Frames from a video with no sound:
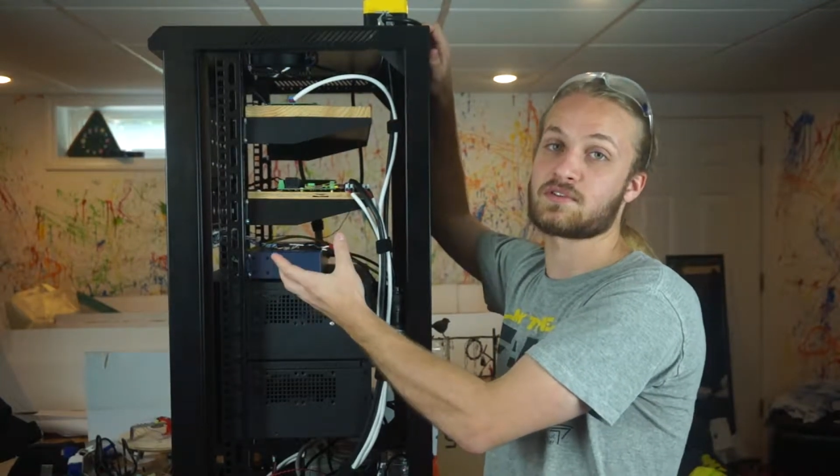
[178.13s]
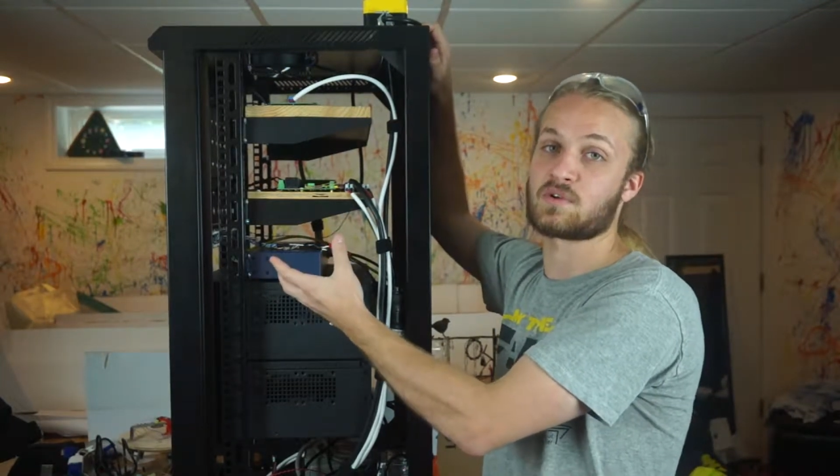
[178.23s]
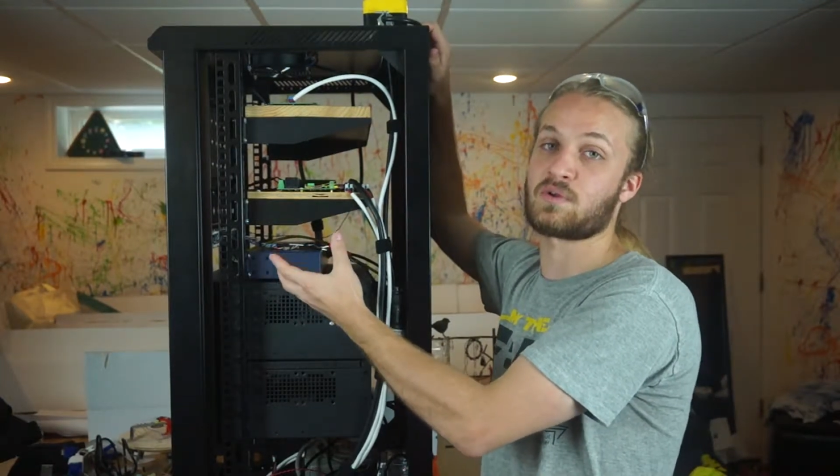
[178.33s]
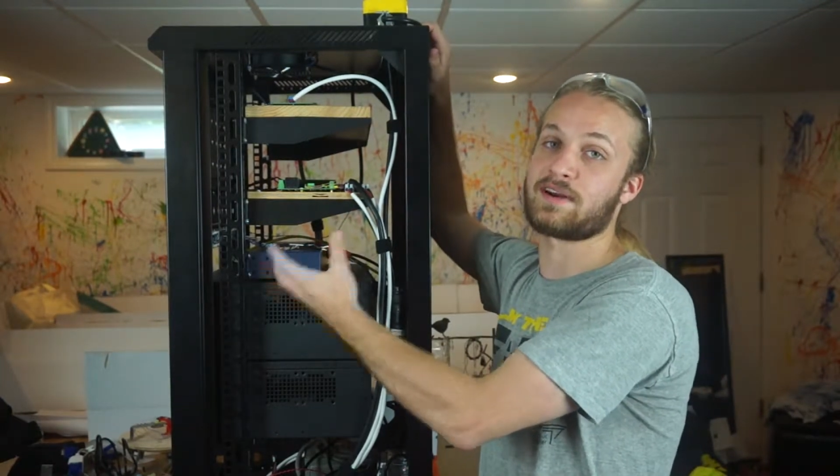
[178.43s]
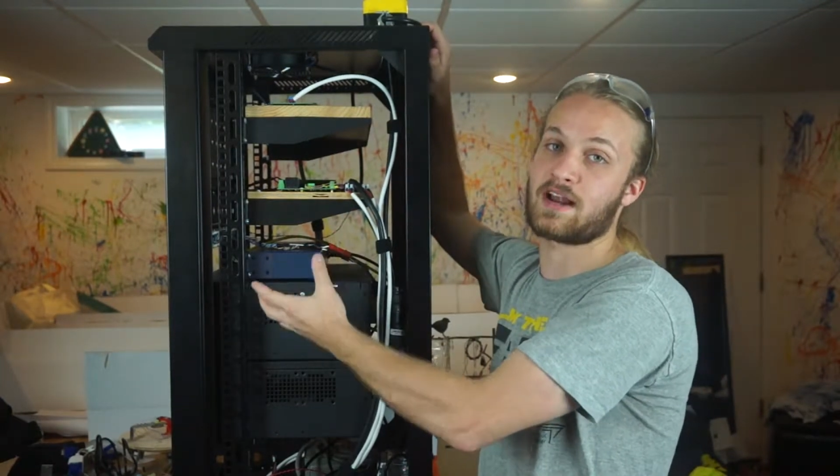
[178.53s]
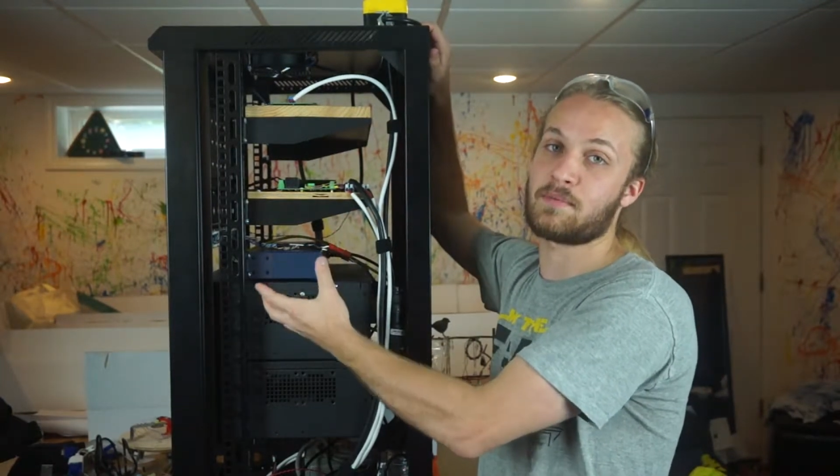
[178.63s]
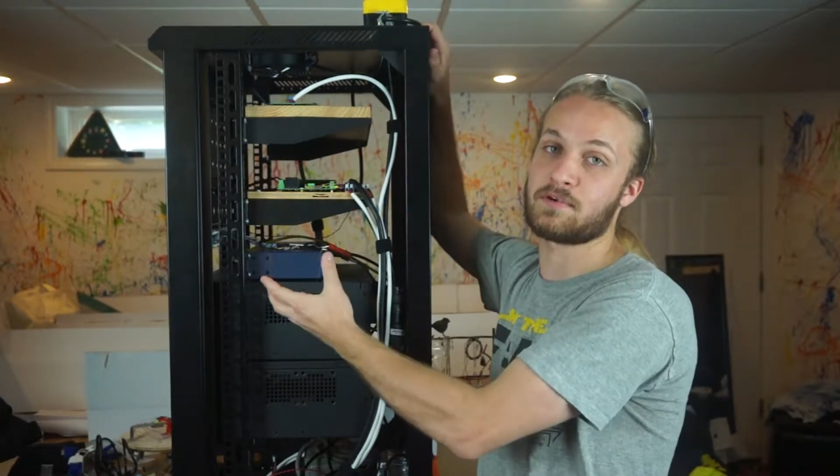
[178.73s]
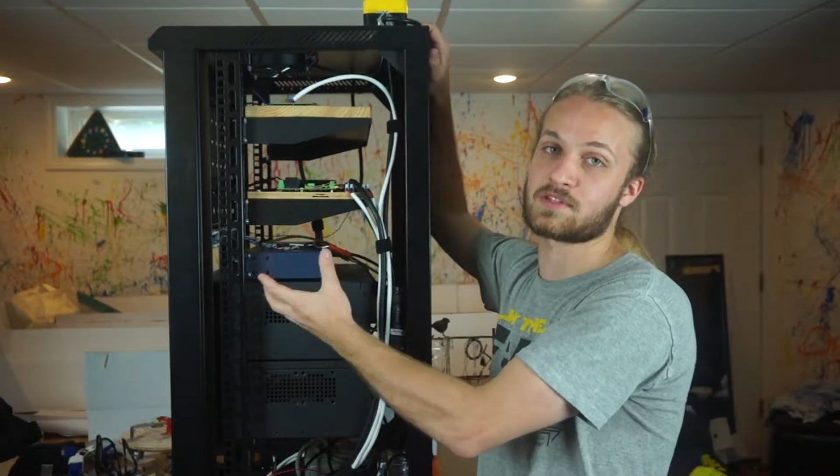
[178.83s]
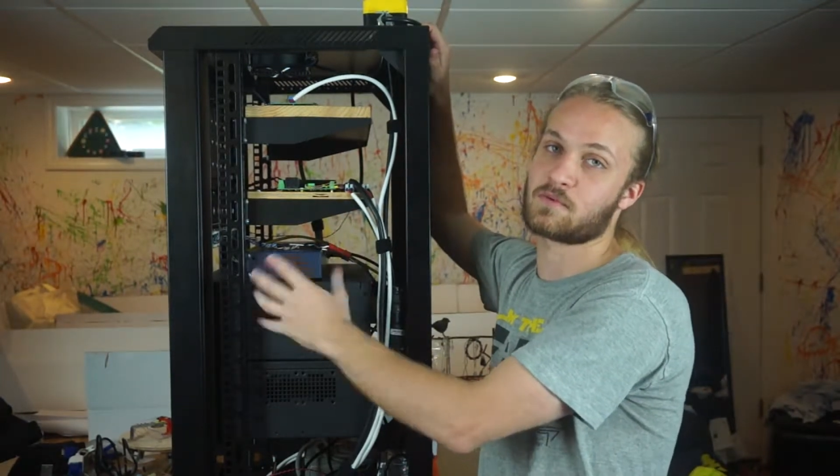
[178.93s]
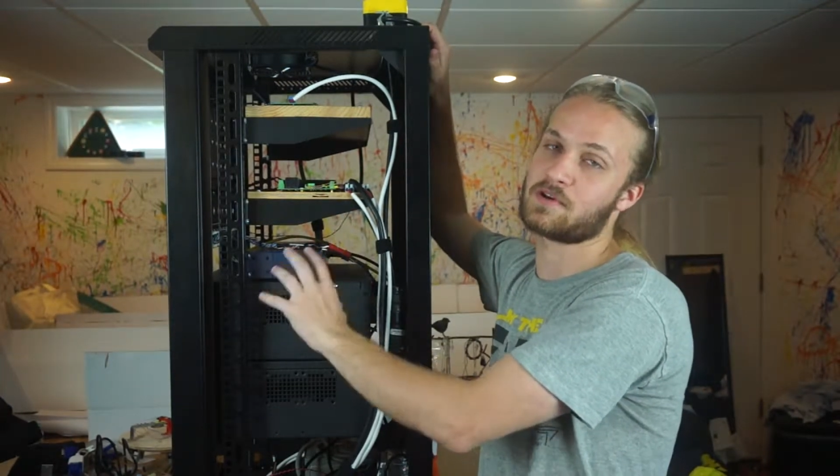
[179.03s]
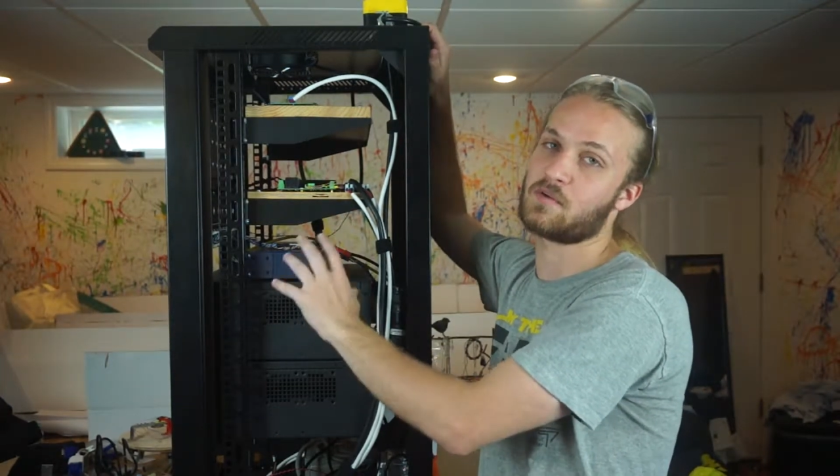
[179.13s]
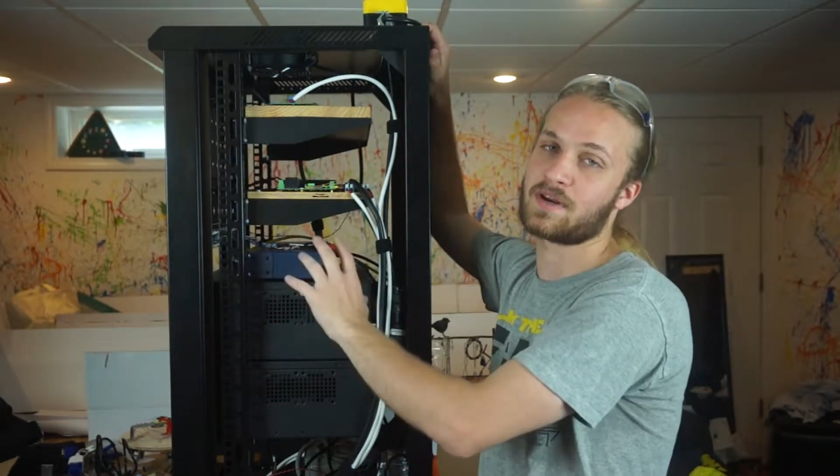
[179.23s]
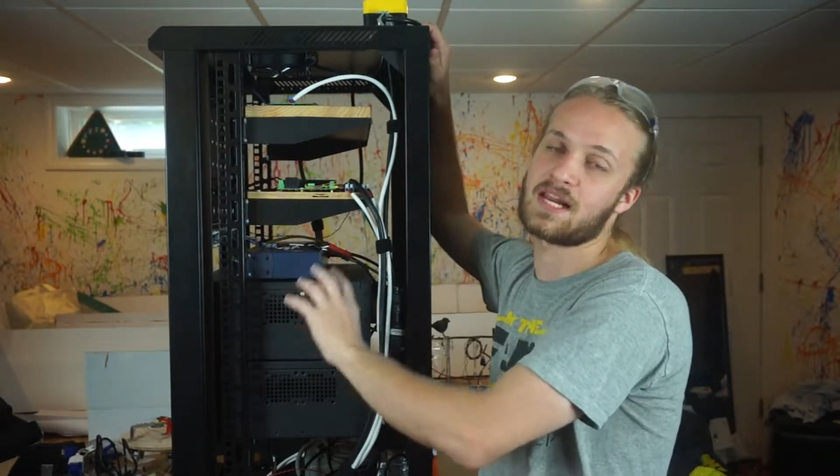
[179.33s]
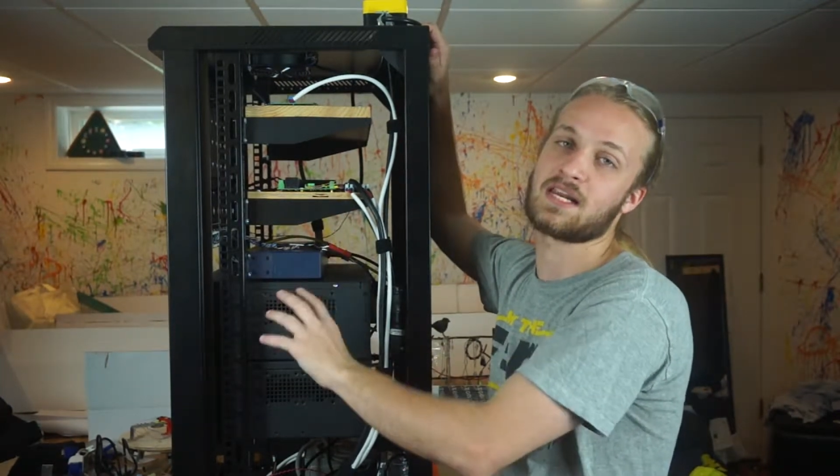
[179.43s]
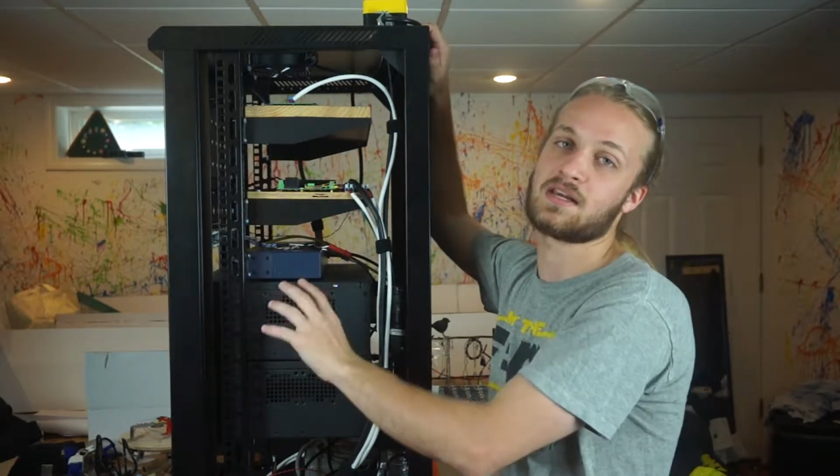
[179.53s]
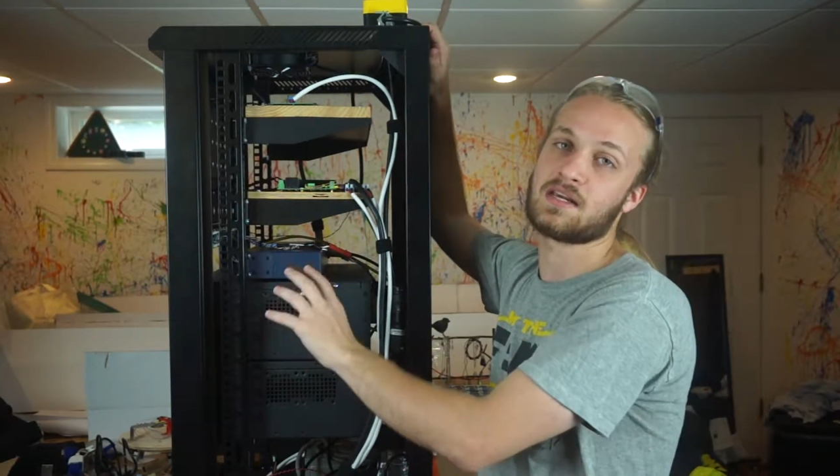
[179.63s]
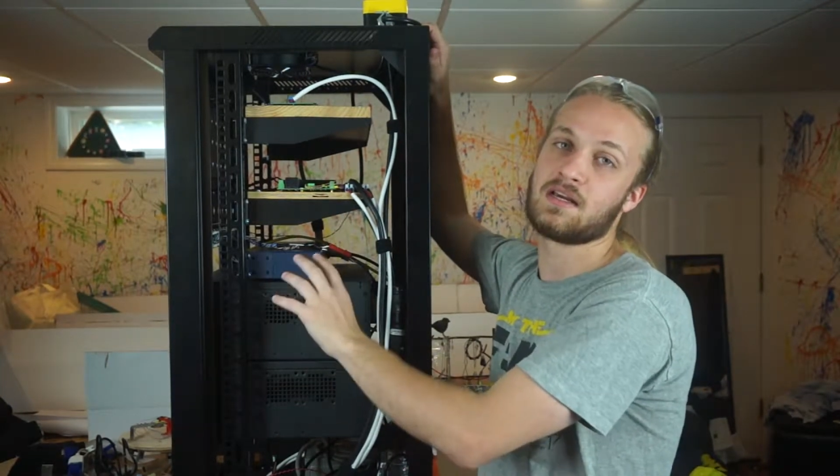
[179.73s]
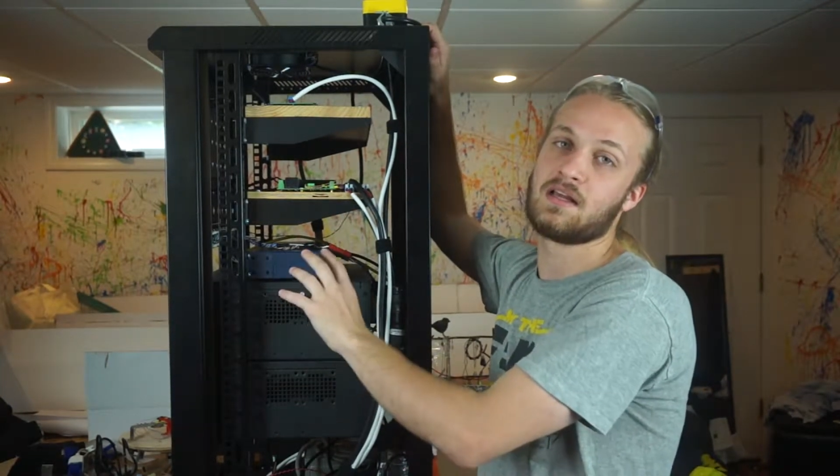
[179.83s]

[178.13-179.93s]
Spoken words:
solenoid outputs where we don't want any